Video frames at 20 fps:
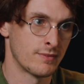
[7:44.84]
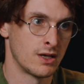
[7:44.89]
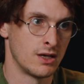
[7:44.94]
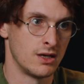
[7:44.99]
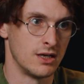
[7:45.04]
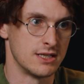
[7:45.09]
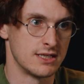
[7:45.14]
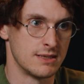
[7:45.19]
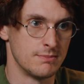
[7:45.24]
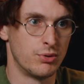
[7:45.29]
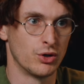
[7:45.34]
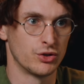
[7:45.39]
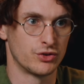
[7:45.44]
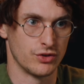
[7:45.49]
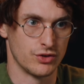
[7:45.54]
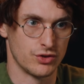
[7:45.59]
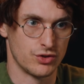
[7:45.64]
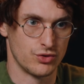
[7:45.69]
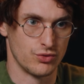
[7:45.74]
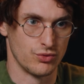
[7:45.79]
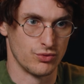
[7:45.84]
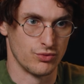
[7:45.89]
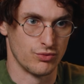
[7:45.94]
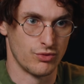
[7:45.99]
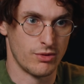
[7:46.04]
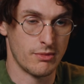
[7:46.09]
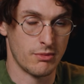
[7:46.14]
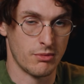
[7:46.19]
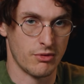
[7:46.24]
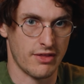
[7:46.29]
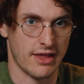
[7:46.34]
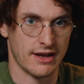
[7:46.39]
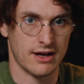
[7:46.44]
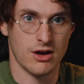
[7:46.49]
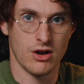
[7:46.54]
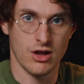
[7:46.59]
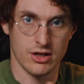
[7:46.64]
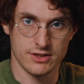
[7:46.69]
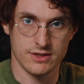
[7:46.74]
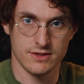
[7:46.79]
It's important to remember that
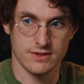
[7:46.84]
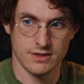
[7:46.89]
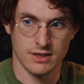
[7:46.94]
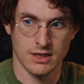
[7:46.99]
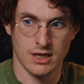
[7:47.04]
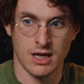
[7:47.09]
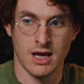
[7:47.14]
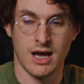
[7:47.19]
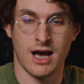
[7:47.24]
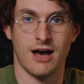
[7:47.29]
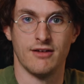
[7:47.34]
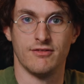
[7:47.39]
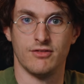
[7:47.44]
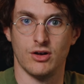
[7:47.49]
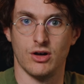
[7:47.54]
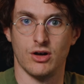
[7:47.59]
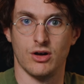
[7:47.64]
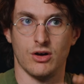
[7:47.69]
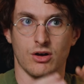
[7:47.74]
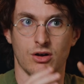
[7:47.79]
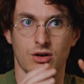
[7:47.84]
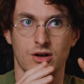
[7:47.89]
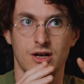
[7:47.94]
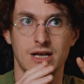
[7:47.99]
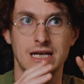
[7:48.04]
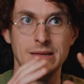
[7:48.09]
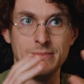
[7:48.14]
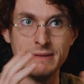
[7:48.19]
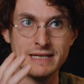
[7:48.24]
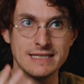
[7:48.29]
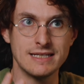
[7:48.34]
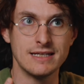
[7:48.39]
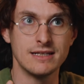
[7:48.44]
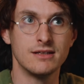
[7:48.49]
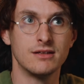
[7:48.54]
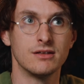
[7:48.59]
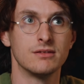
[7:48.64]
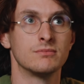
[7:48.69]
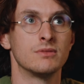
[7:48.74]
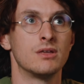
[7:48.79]
LUTs have a
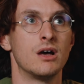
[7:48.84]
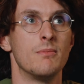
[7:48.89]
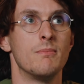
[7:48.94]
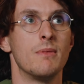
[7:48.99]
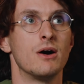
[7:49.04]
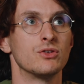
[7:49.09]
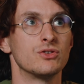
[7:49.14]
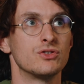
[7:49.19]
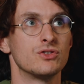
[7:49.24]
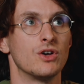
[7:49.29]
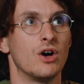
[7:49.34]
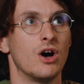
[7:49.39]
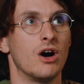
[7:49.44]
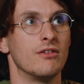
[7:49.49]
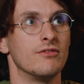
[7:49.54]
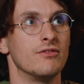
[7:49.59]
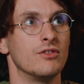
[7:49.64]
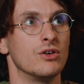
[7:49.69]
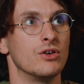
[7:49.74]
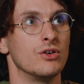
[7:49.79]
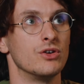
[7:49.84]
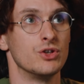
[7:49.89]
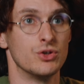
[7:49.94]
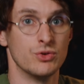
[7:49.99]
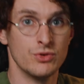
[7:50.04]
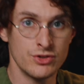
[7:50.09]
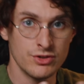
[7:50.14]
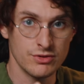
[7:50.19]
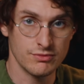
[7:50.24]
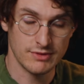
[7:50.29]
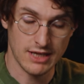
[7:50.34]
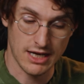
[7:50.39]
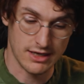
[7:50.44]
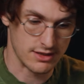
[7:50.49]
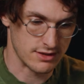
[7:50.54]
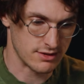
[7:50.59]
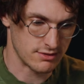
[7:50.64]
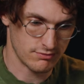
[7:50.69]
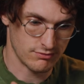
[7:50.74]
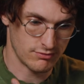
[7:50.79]
limited amount of use that
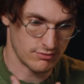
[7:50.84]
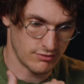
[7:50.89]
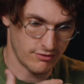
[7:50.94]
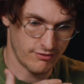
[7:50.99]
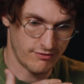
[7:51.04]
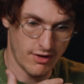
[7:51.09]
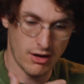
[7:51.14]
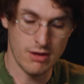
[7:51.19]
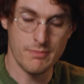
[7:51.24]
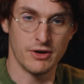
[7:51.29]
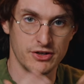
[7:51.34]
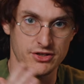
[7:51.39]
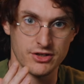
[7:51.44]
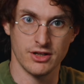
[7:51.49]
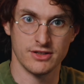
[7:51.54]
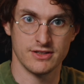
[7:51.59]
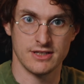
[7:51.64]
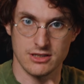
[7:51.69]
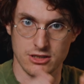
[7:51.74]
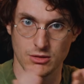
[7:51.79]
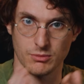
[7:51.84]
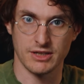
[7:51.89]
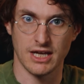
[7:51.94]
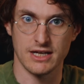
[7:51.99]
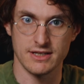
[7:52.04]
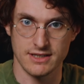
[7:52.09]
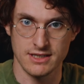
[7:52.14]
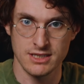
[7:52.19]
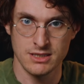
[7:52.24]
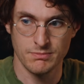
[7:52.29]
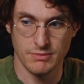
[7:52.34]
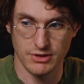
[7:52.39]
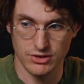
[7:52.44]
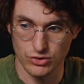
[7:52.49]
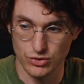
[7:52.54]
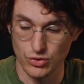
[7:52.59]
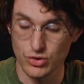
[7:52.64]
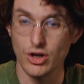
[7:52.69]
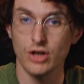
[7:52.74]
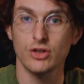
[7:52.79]
is very pertinent in some cases, but
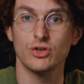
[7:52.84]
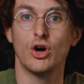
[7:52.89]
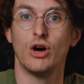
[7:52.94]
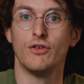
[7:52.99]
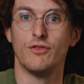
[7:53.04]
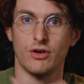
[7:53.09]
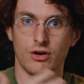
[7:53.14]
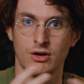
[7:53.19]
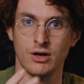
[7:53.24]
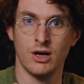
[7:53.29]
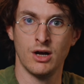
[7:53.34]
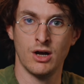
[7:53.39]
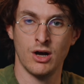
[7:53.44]
do not cover